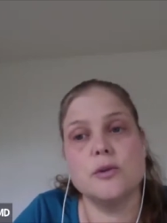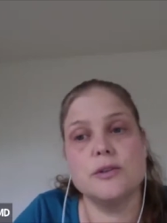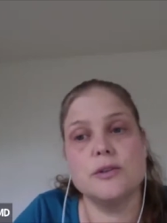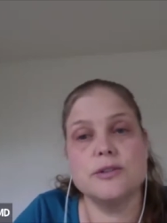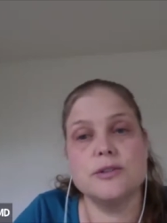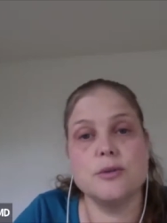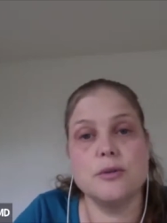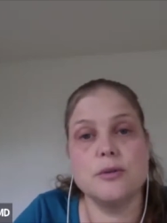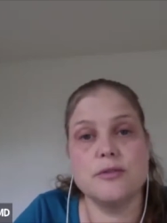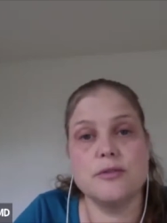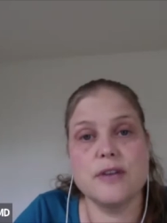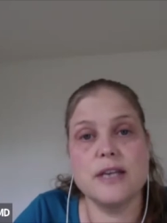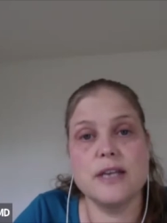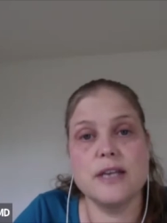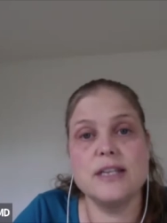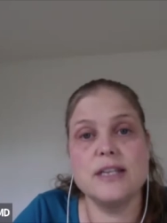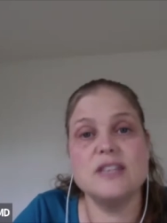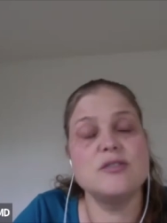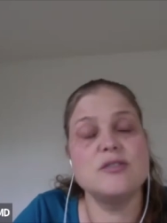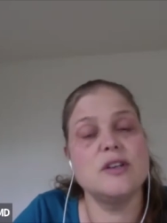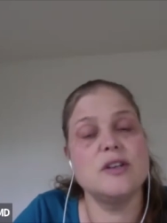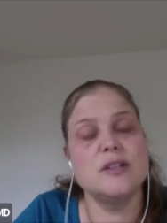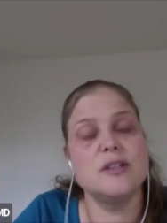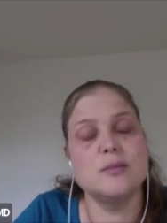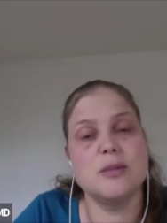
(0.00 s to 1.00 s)
So if any
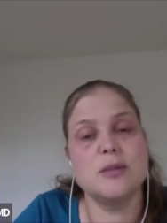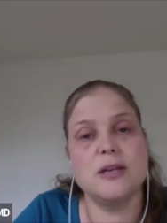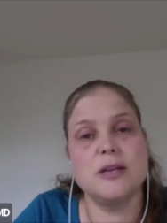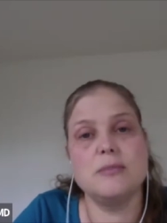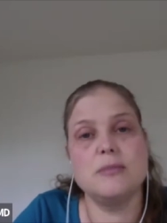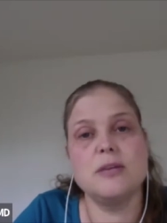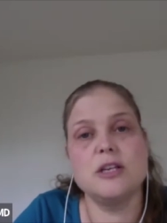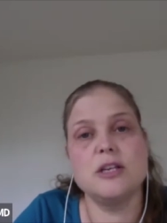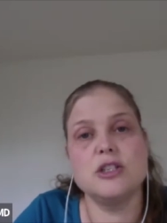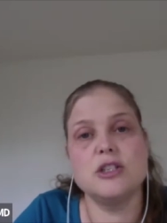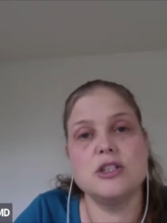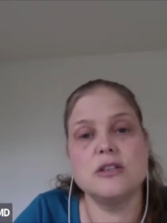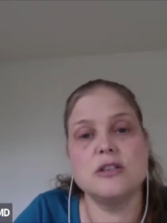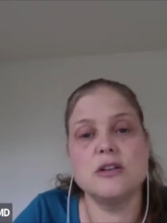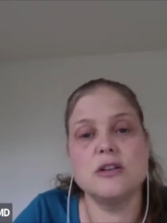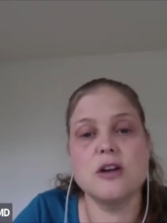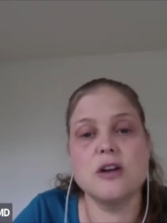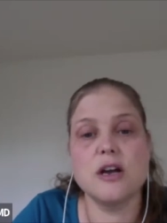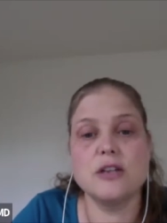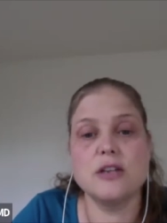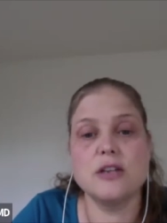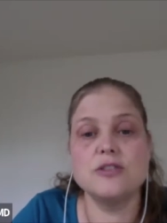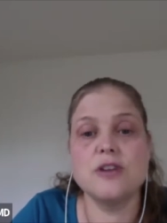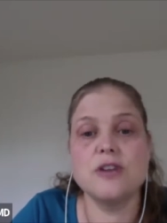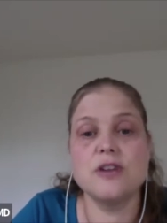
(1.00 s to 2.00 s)
transplant patient
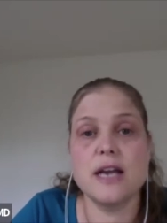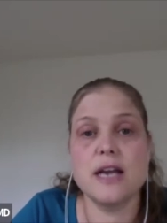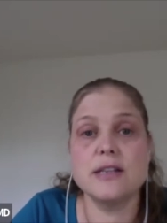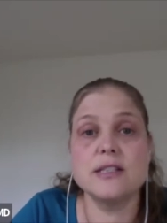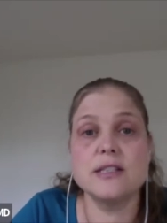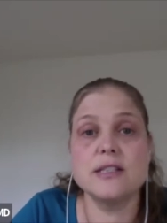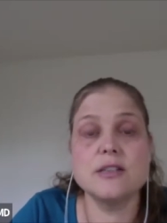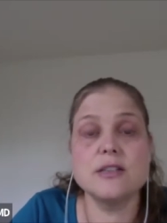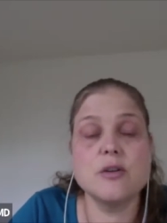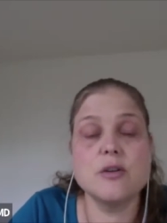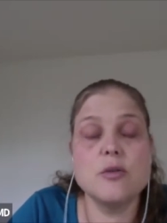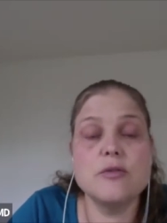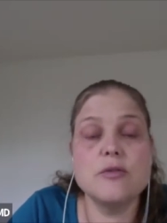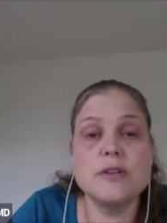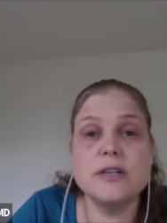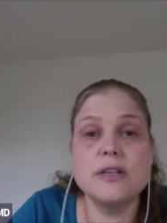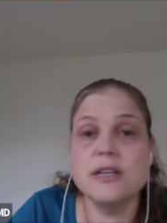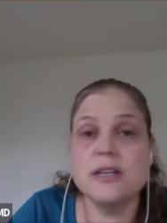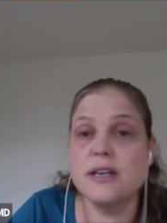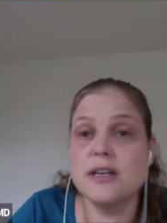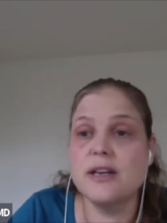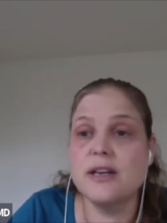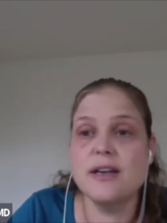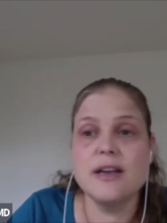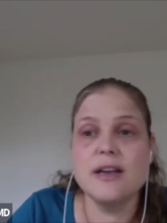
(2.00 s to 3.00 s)
contracts COVID,
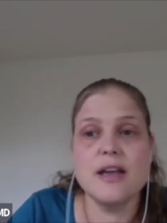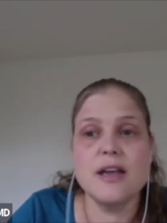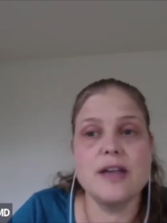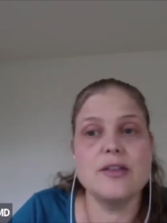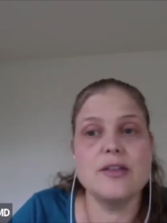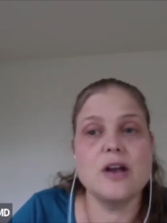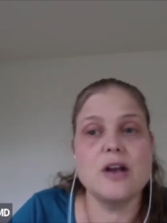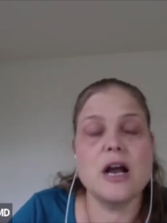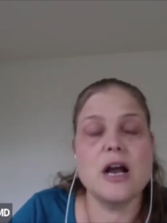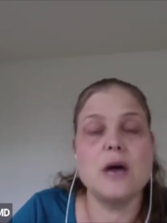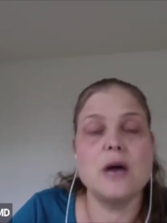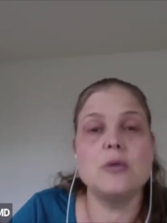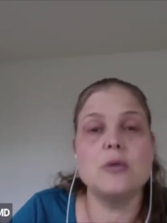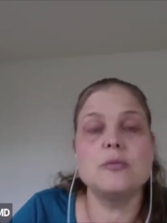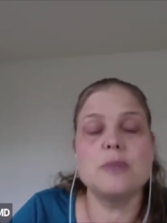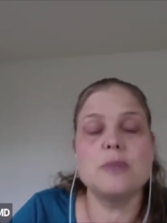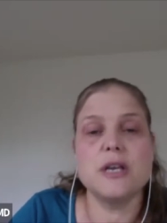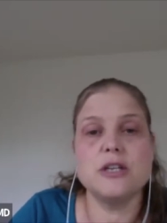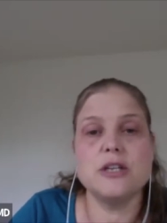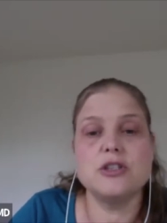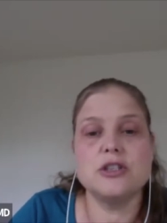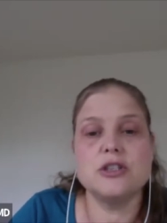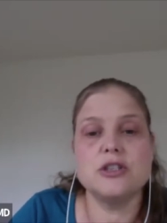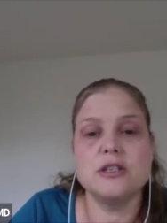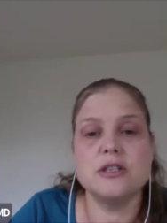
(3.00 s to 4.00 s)
either
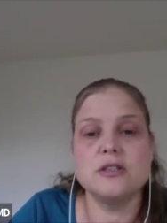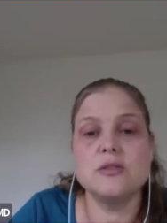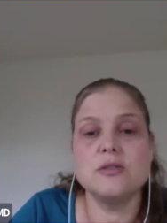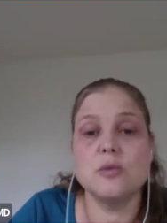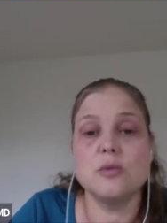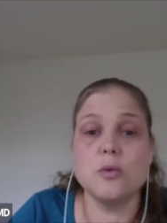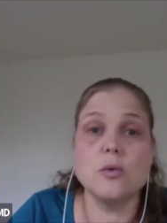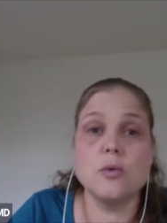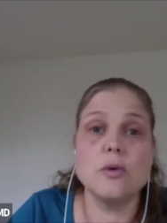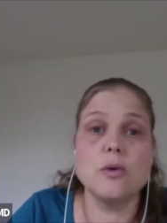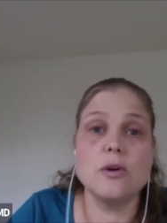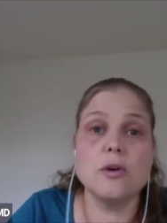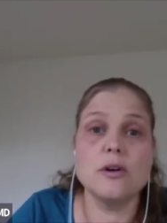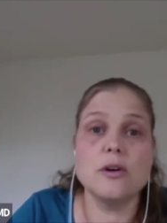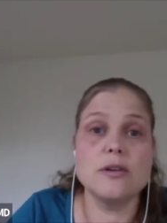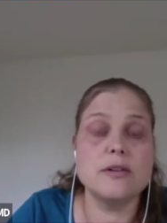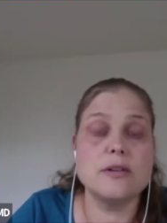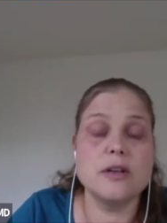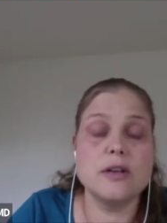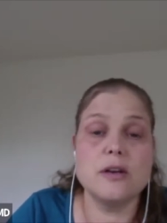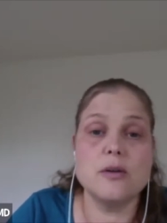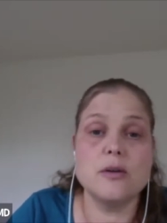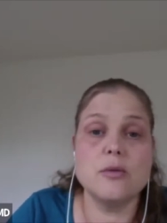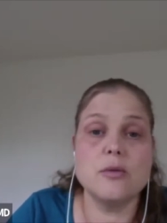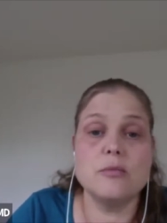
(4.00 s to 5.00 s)
outpatient or you
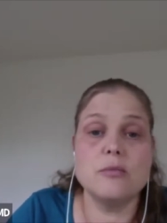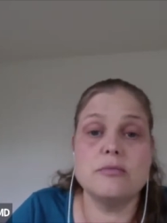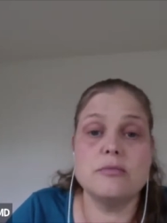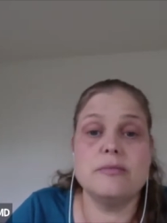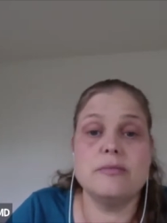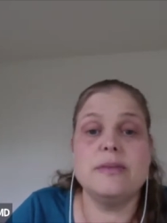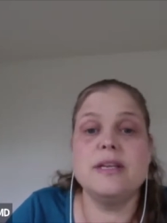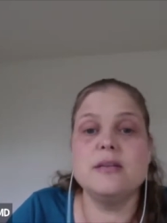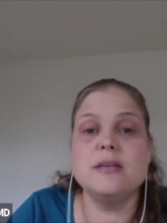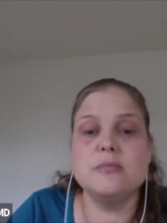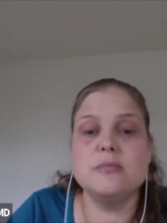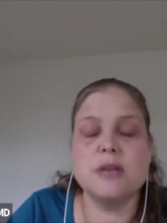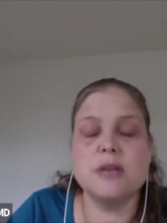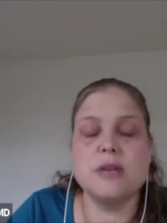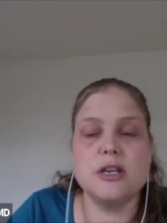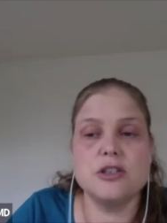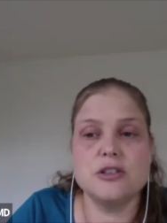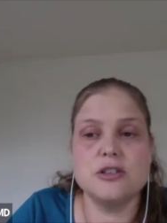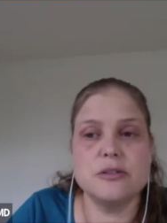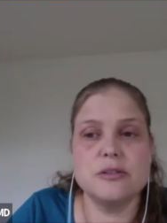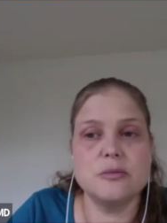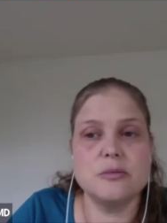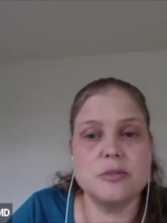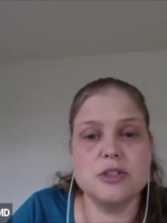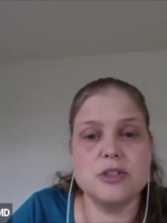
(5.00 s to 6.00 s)
know
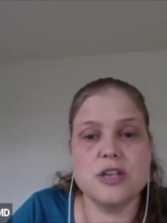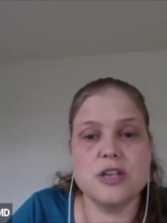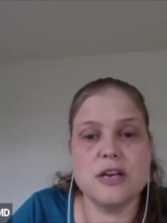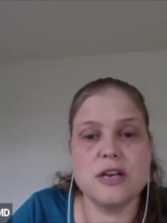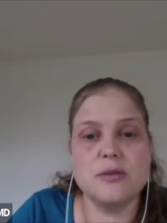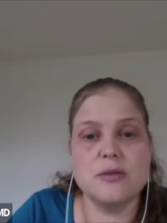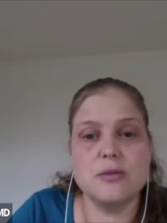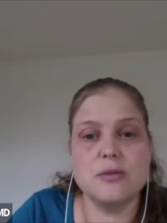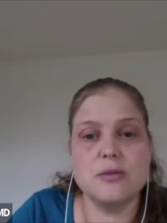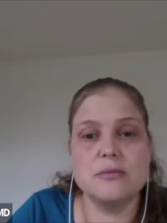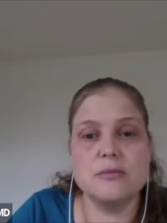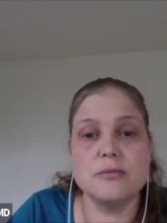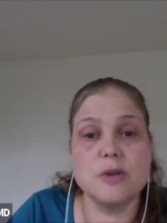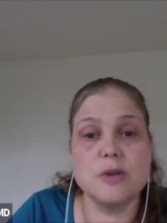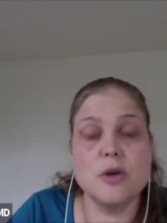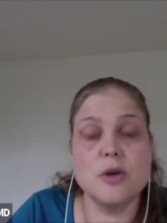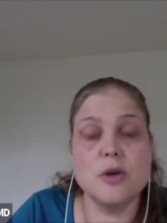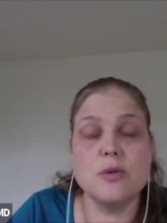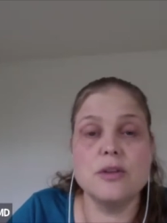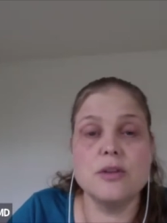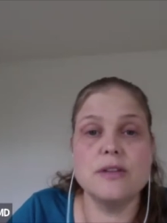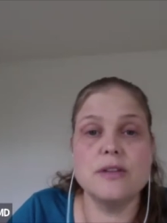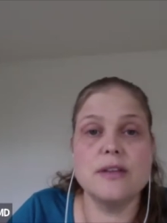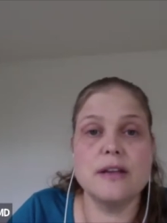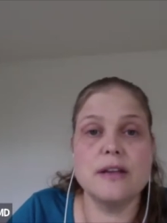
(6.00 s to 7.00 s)
inpatient, which I don't know
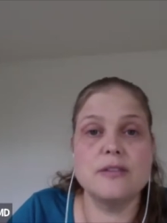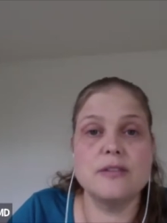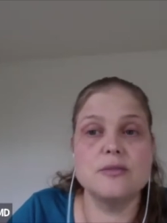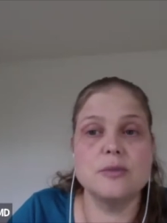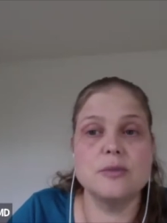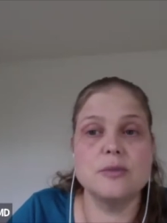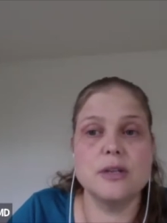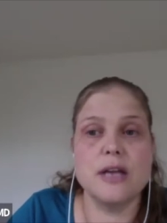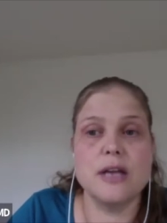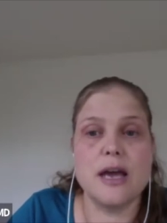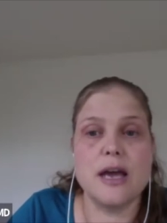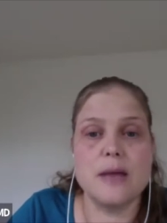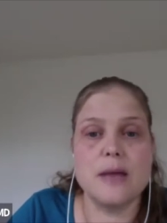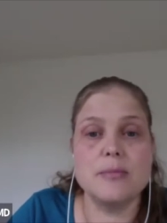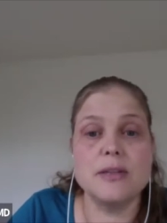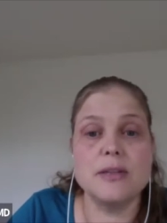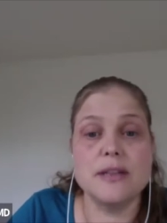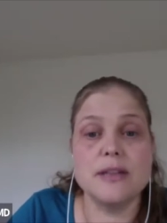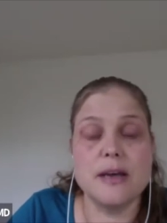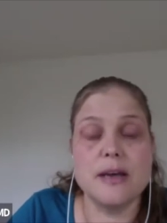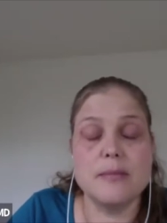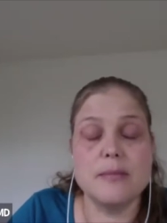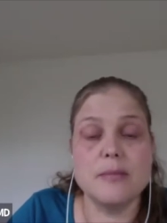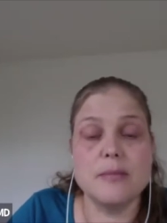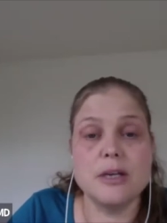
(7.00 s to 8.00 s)
that that's really happened
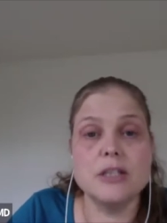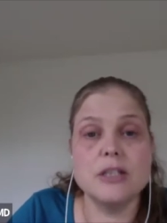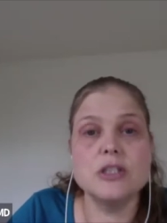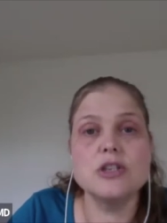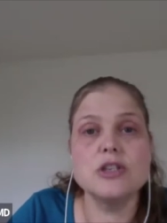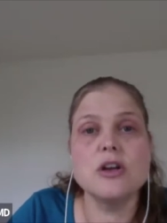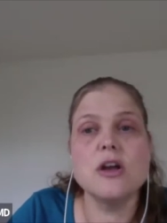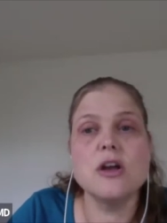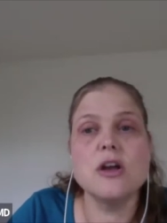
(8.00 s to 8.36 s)
that much,